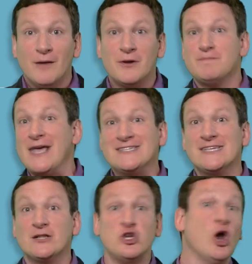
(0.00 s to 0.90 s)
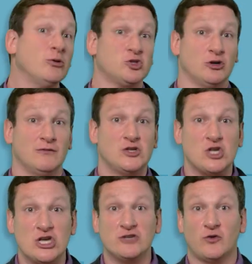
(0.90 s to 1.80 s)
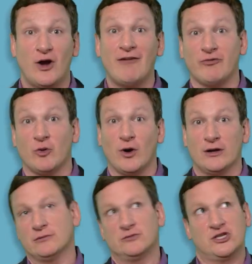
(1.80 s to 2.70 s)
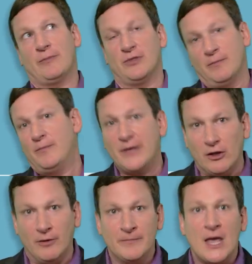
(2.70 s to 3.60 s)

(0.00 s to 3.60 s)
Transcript: but basically no service is for everyone except the bill.